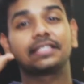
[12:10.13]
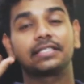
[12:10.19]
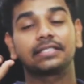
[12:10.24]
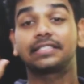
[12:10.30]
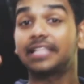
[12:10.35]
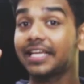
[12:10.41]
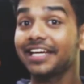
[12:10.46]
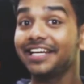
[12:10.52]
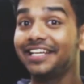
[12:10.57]

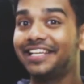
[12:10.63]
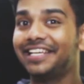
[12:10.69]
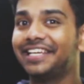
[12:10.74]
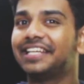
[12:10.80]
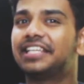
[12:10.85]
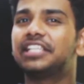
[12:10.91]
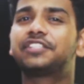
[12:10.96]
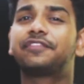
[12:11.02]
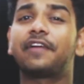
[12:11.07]
Secondly,
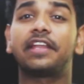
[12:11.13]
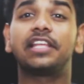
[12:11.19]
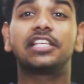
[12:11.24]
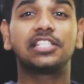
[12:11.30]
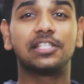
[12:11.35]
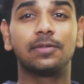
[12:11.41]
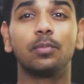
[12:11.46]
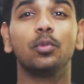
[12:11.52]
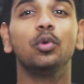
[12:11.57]
it is very
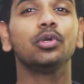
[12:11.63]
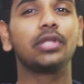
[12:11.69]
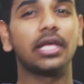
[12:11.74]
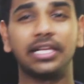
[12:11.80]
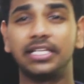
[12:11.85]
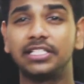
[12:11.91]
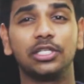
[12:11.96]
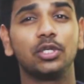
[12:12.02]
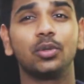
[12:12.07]
smooth
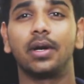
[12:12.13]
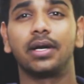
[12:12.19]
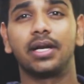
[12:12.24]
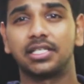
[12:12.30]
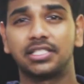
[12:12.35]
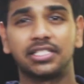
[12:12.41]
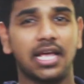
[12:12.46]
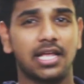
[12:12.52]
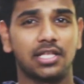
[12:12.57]
and easy to
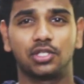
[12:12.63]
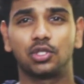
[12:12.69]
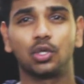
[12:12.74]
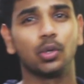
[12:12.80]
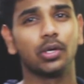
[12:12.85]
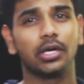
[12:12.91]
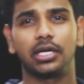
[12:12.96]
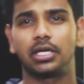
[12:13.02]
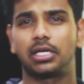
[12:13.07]
understand,
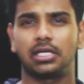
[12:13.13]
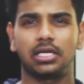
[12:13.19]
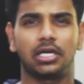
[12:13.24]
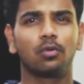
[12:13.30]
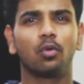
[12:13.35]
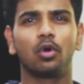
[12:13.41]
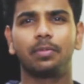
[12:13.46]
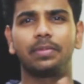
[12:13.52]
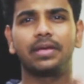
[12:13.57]
so
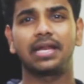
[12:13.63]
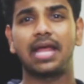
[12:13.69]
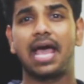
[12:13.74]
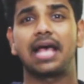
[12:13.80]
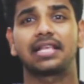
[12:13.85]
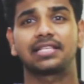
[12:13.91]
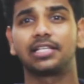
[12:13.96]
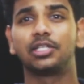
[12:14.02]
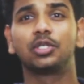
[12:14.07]
it won't be a
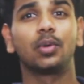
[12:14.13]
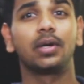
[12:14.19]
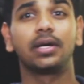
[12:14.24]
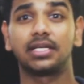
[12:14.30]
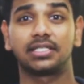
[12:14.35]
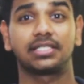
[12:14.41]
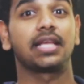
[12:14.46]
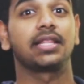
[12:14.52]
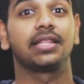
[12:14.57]
hassle to
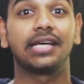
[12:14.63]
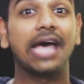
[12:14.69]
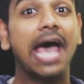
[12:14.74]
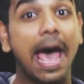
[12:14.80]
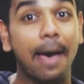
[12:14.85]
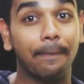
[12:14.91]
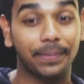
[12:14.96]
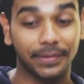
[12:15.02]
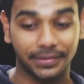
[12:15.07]
understand the
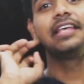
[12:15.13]
app.